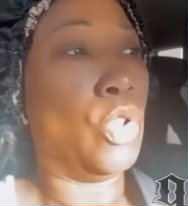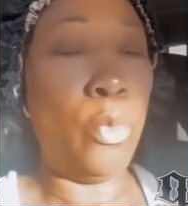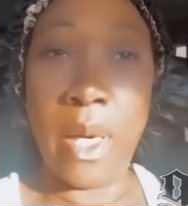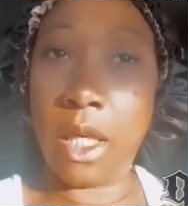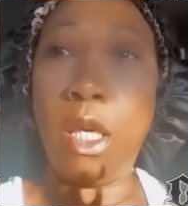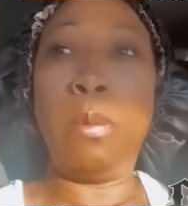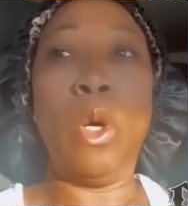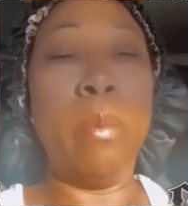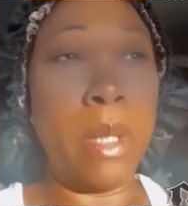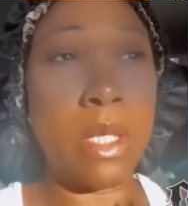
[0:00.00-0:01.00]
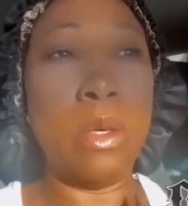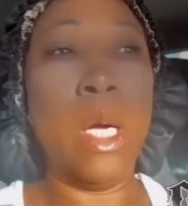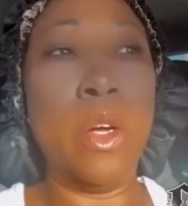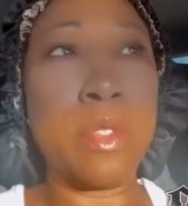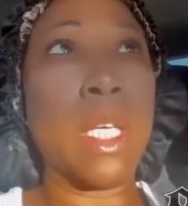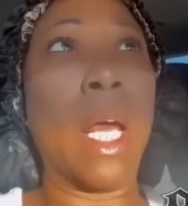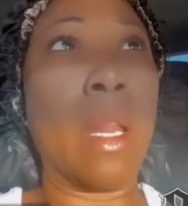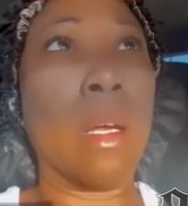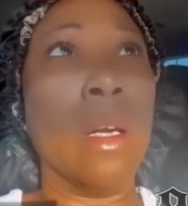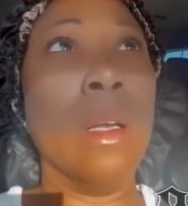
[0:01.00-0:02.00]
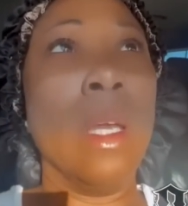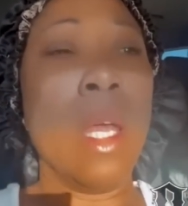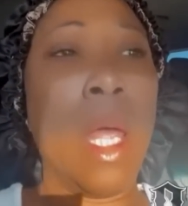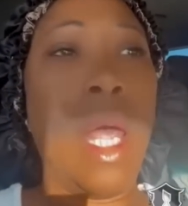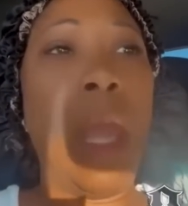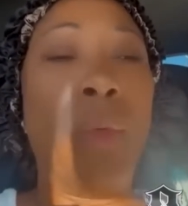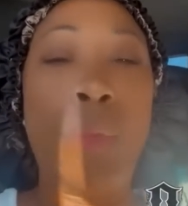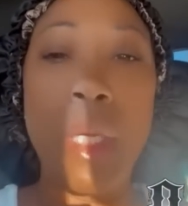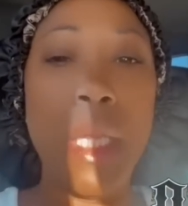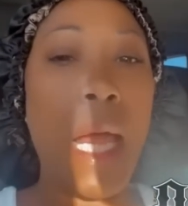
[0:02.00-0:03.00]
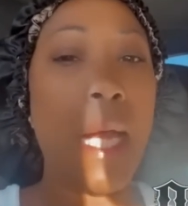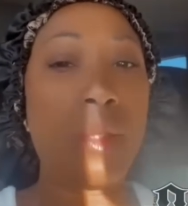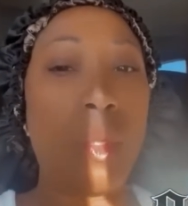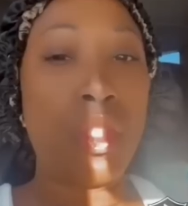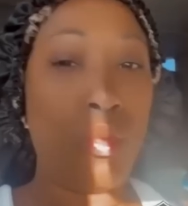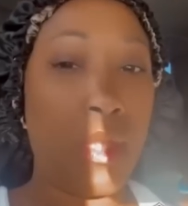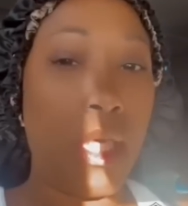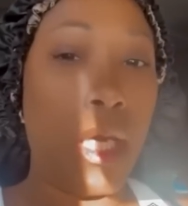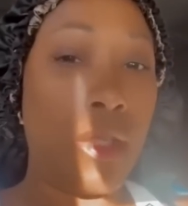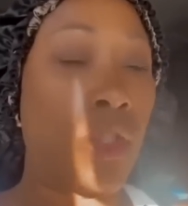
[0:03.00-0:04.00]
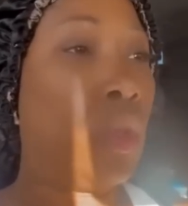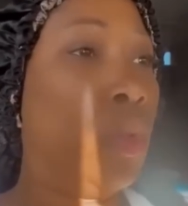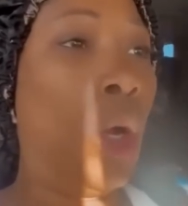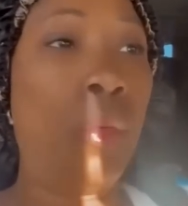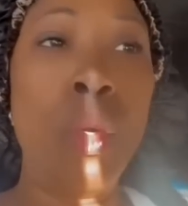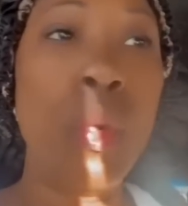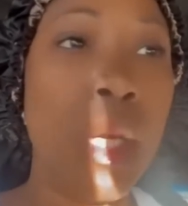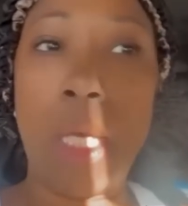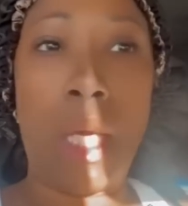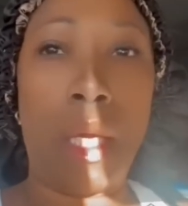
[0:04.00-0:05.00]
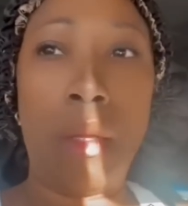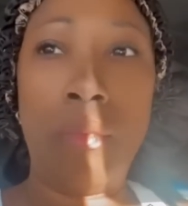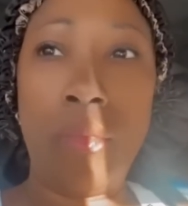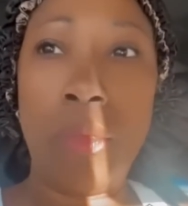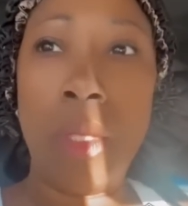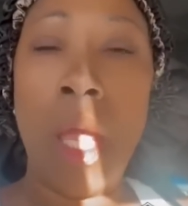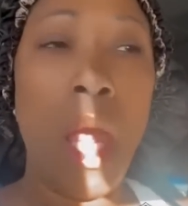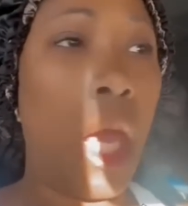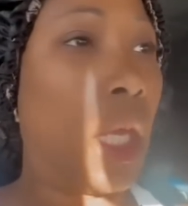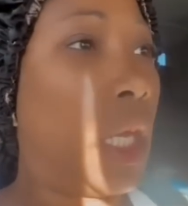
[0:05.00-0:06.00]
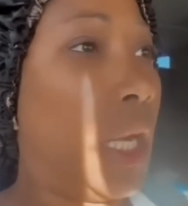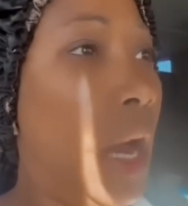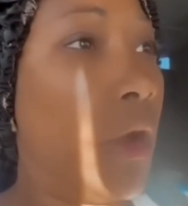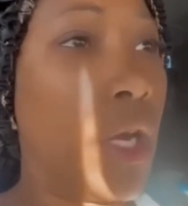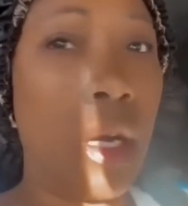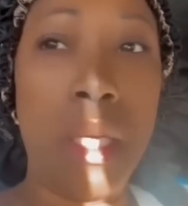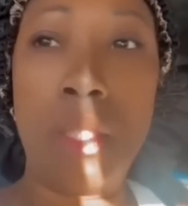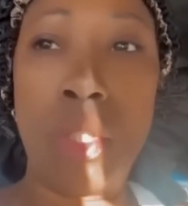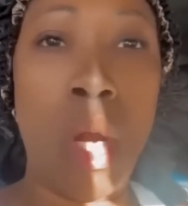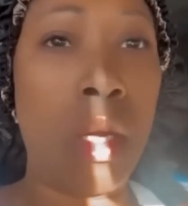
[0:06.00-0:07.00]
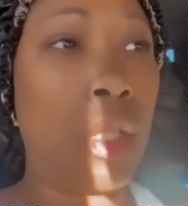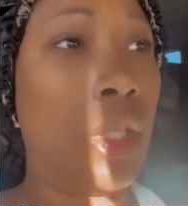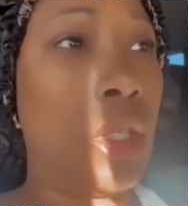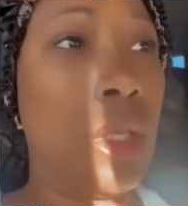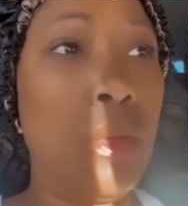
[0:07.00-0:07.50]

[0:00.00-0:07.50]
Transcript: You better keep your mental health together and realize what you did so you don't do it again. And get out here and start